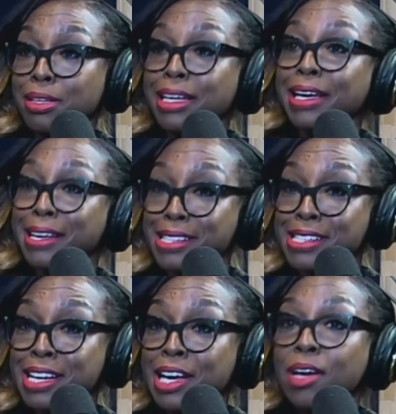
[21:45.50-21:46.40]

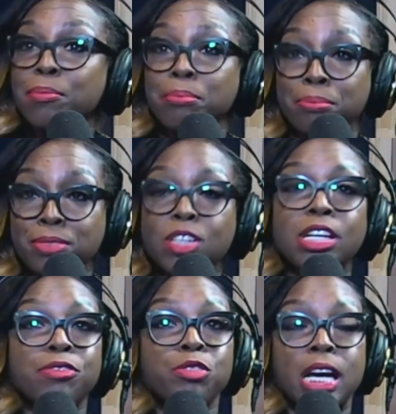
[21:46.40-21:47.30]
is, and
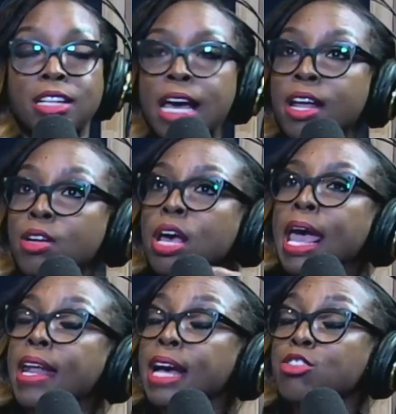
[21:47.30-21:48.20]
I